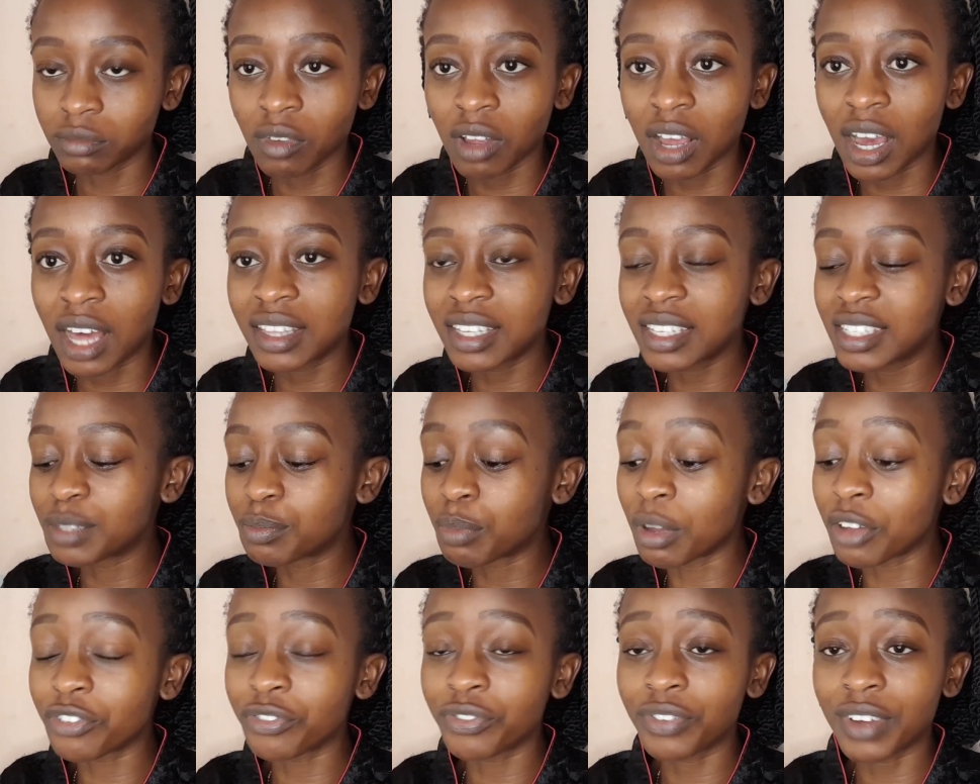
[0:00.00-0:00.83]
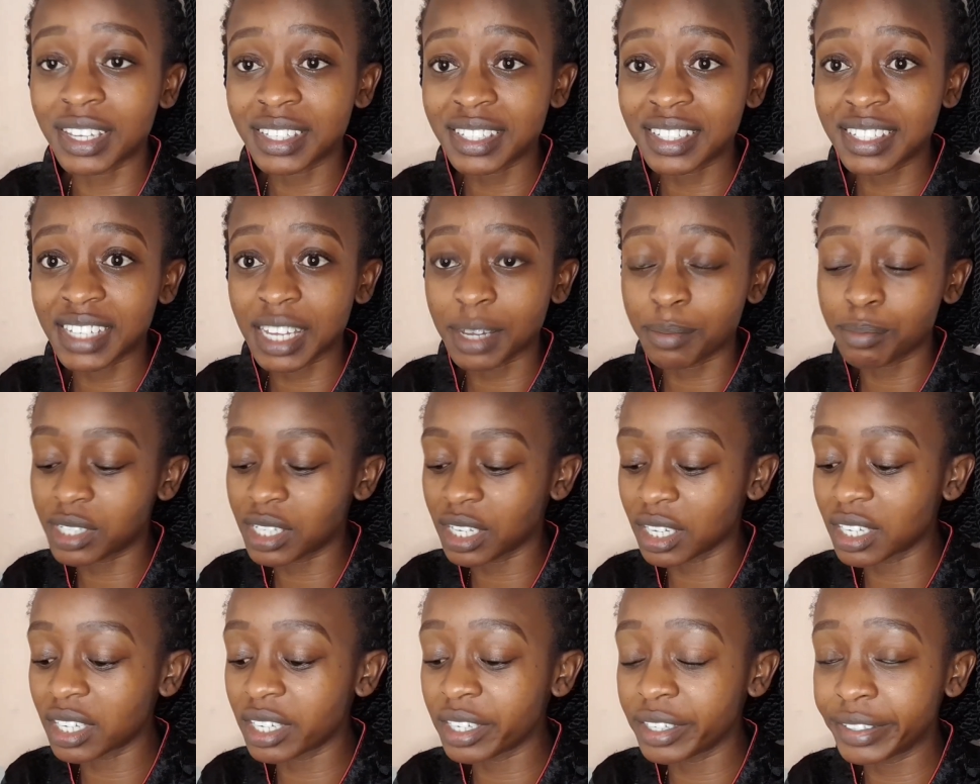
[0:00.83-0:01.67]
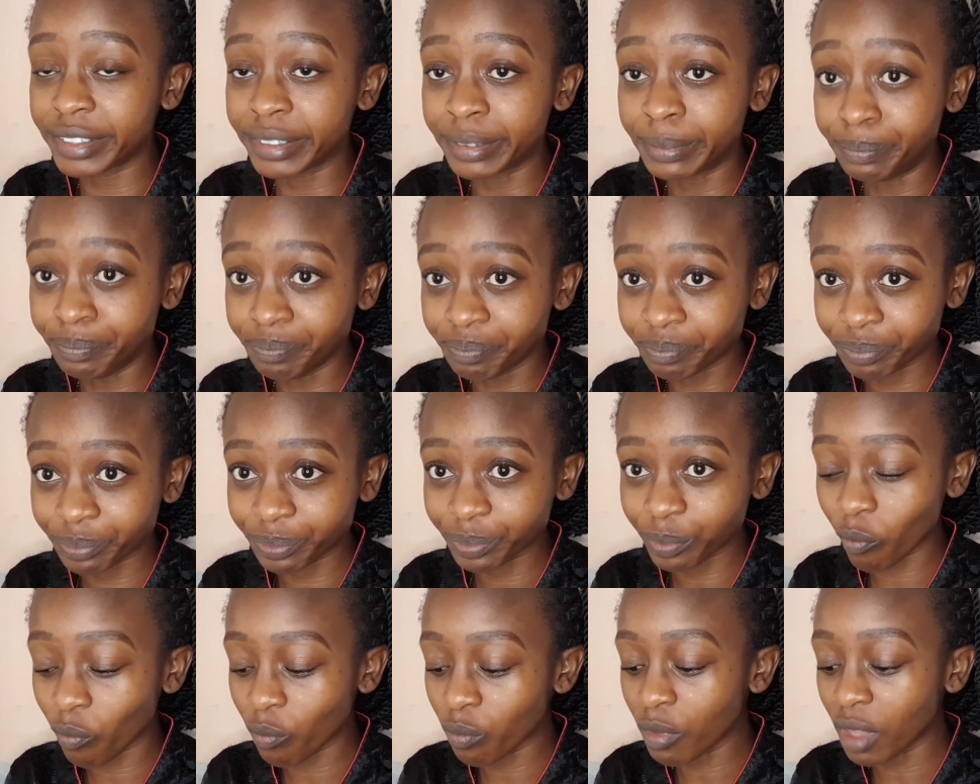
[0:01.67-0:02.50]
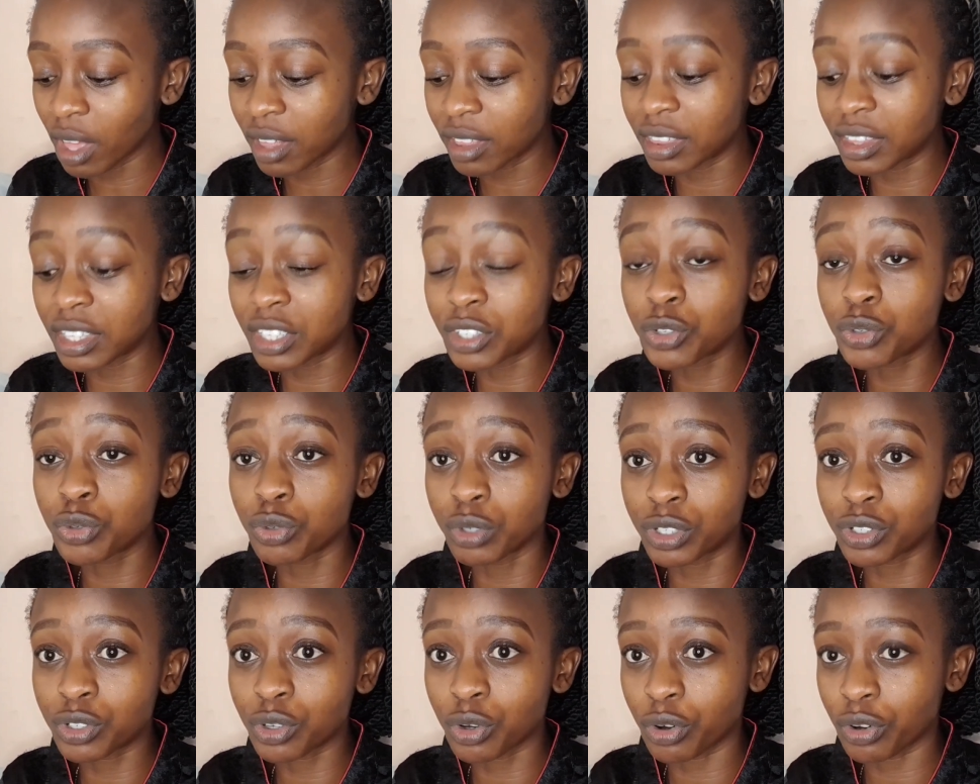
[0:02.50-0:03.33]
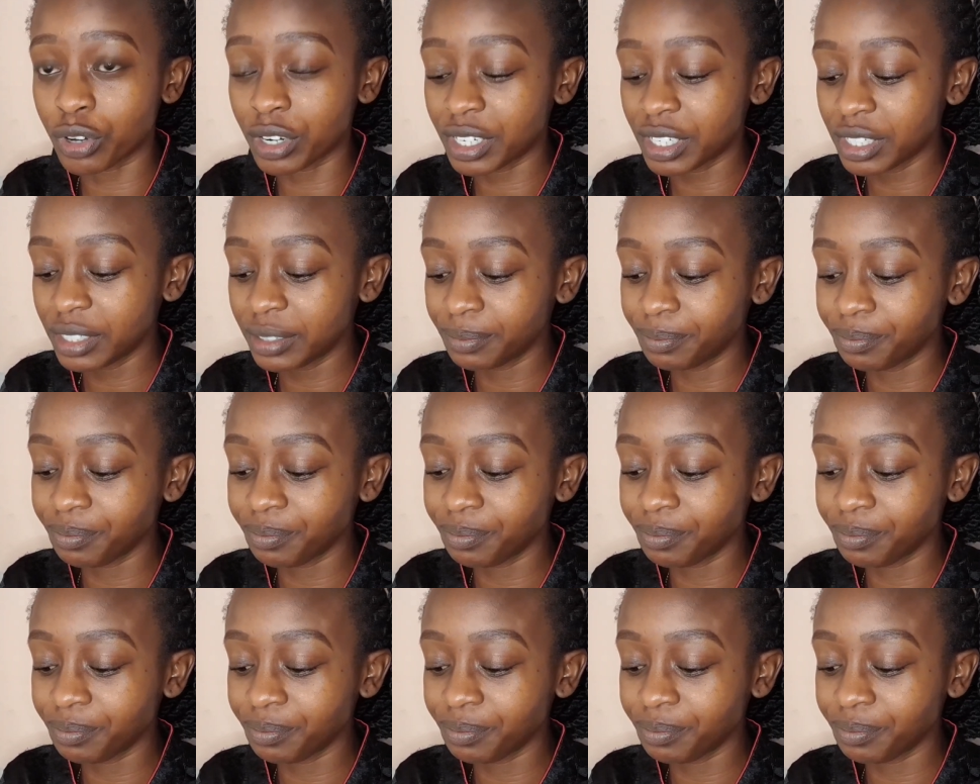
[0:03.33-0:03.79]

and this is my first time taking this sweet corn